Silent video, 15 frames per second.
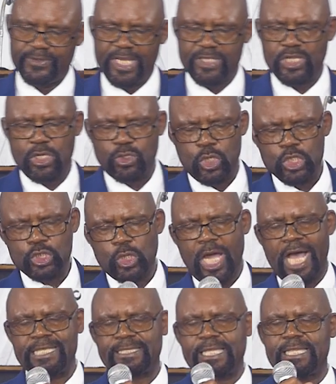that you are going
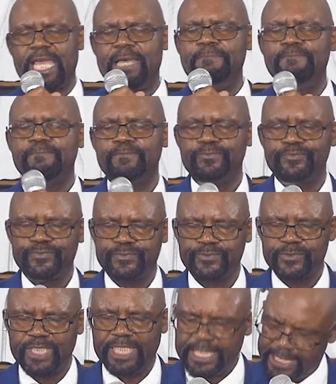to answer them
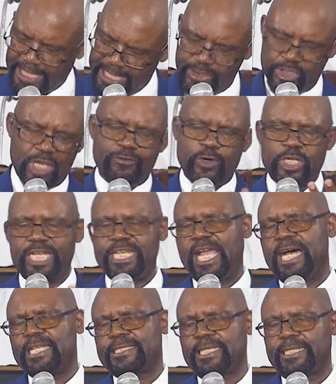Indeed, you have
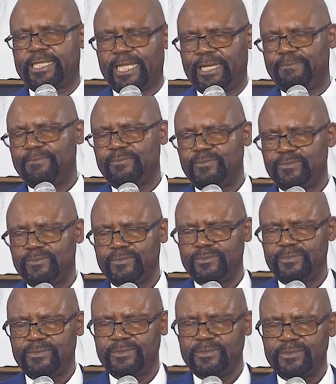already answered them.
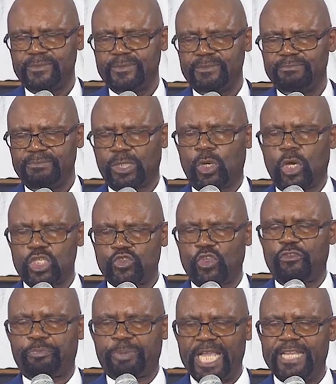Because
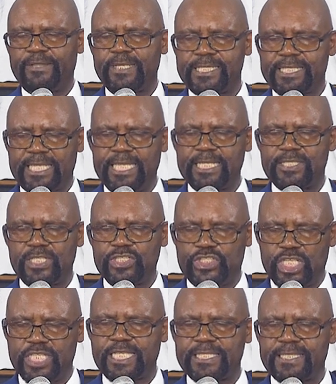we have prayed these things
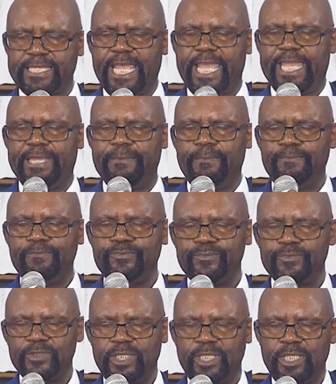in Jesus' name,
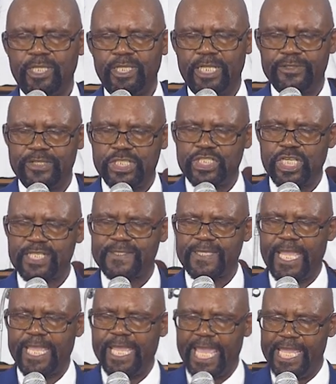let the church
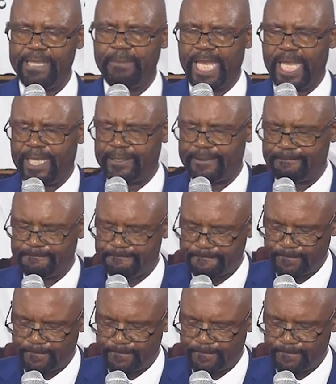say, Amen.